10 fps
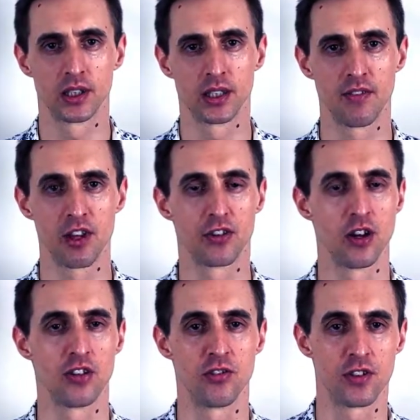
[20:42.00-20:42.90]
Give it a
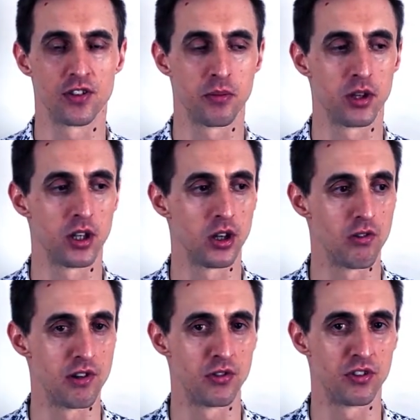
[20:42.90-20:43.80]
search if it's something that
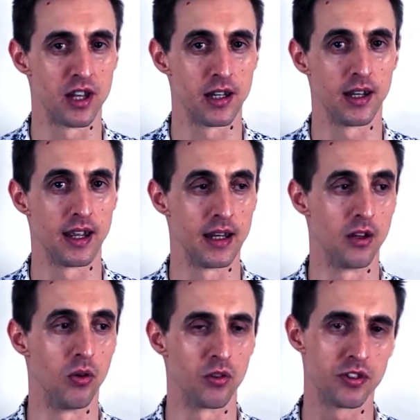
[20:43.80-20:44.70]
you're interested in
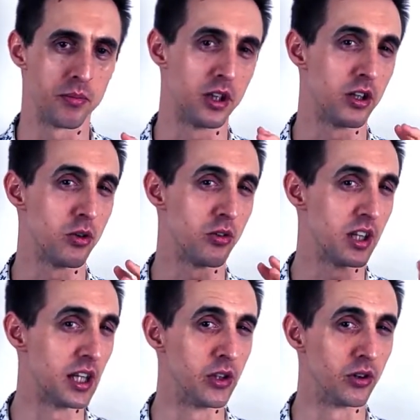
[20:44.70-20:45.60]
or something that you're
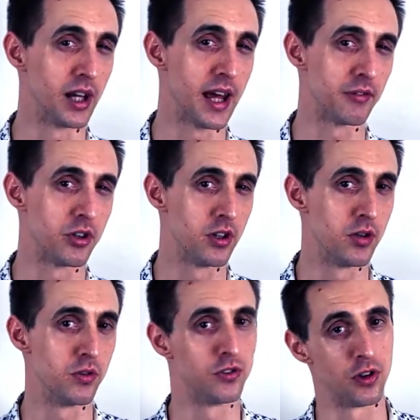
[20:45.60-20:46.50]
thinking you're going to have to
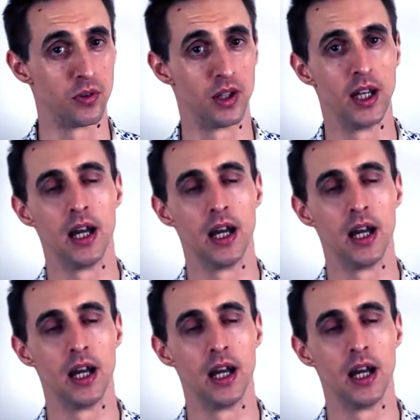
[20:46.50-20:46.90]
do soon.